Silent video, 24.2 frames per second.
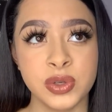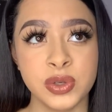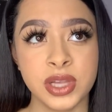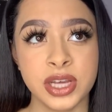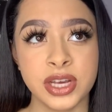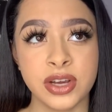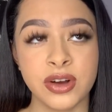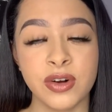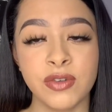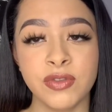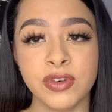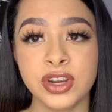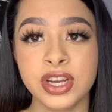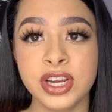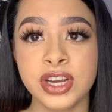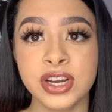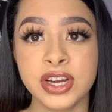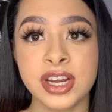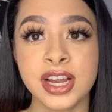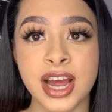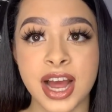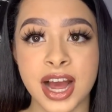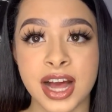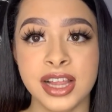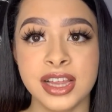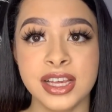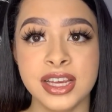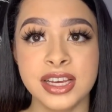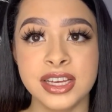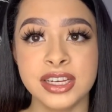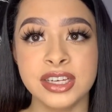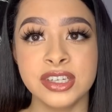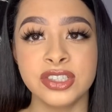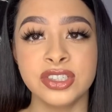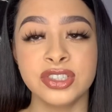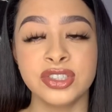Like, over here in Cali,
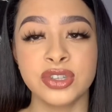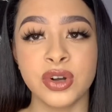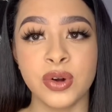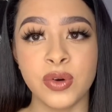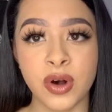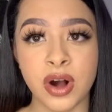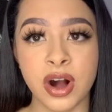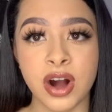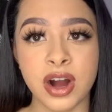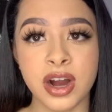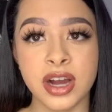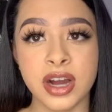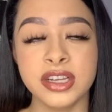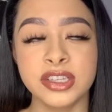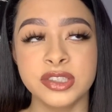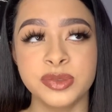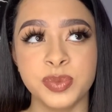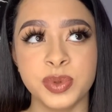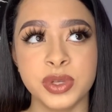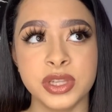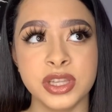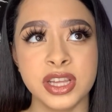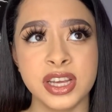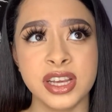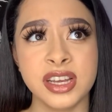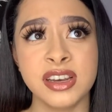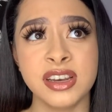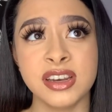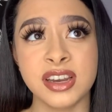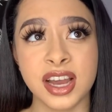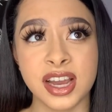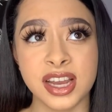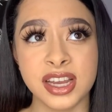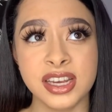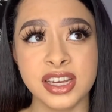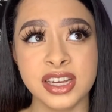it is so hot. It's been like
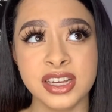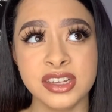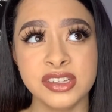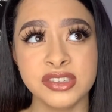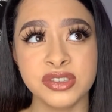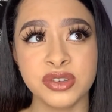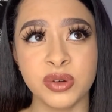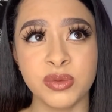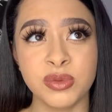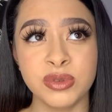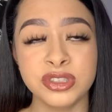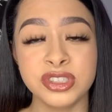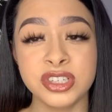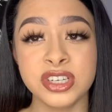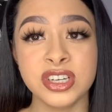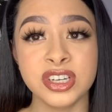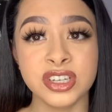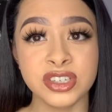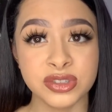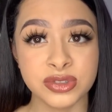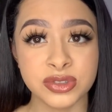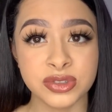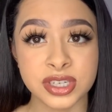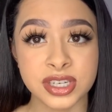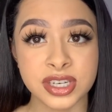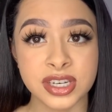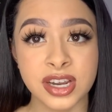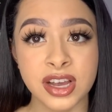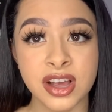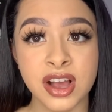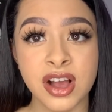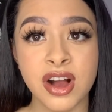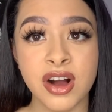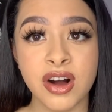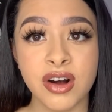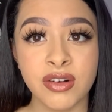90s, almost 100
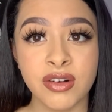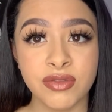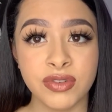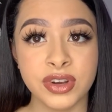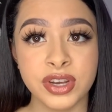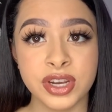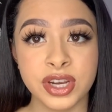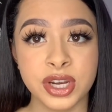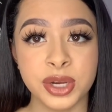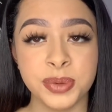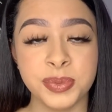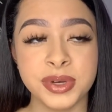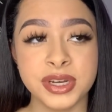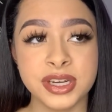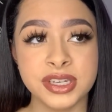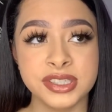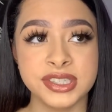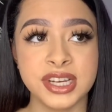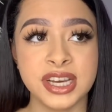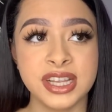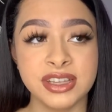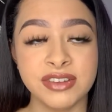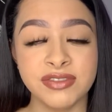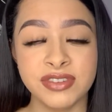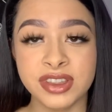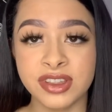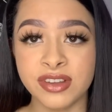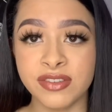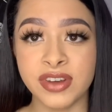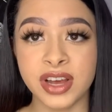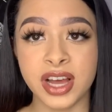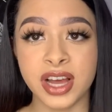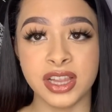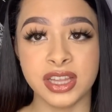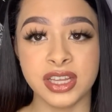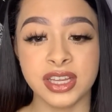over here because I live in the
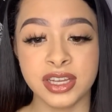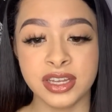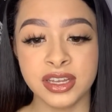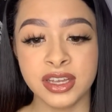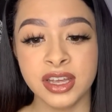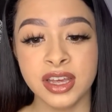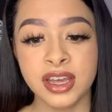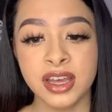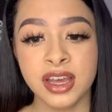valley.